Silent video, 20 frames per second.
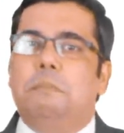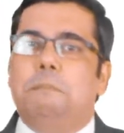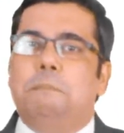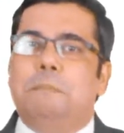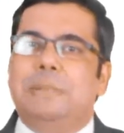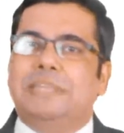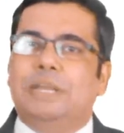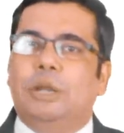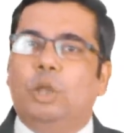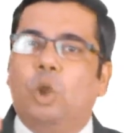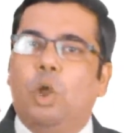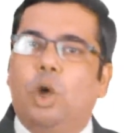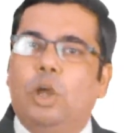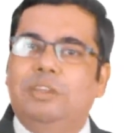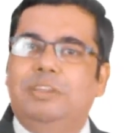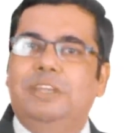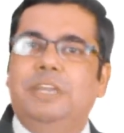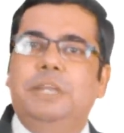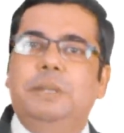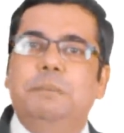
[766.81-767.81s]

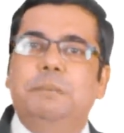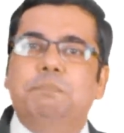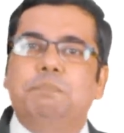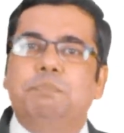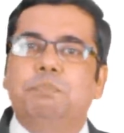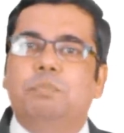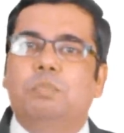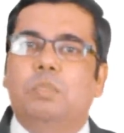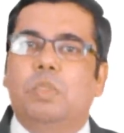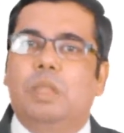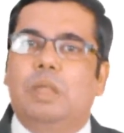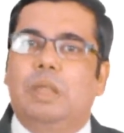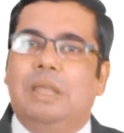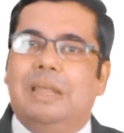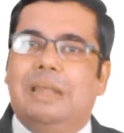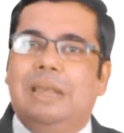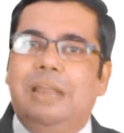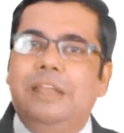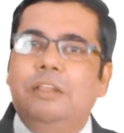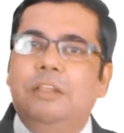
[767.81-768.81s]
methodology,
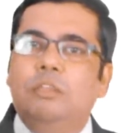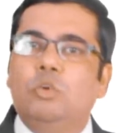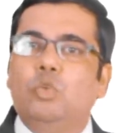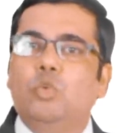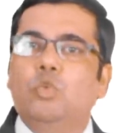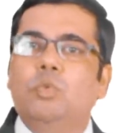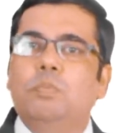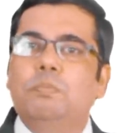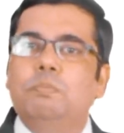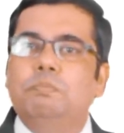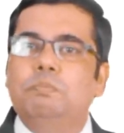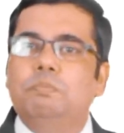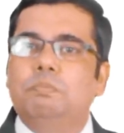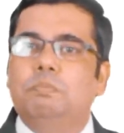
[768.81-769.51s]
clean room,